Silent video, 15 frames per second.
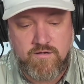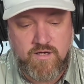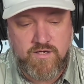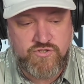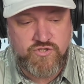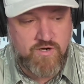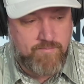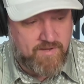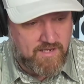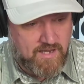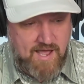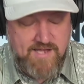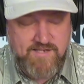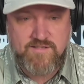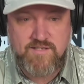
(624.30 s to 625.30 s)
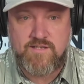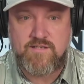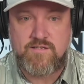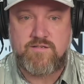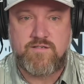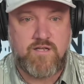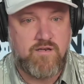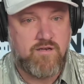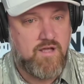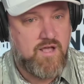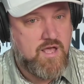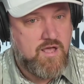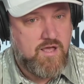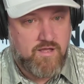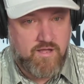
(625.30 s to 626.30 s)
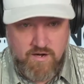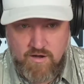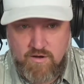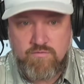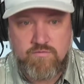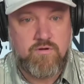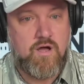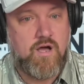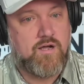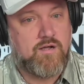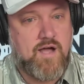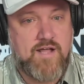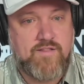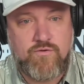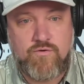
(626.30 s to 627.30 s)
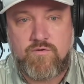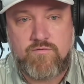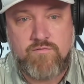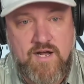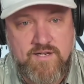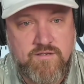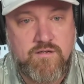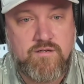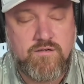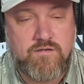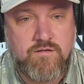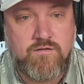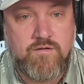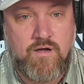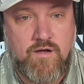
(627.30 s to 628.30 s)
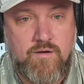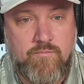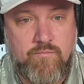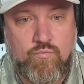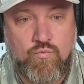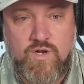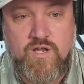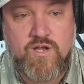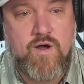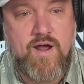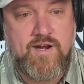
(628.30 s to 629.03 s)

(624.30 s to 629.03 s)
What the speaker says: journeyman license, and got to really great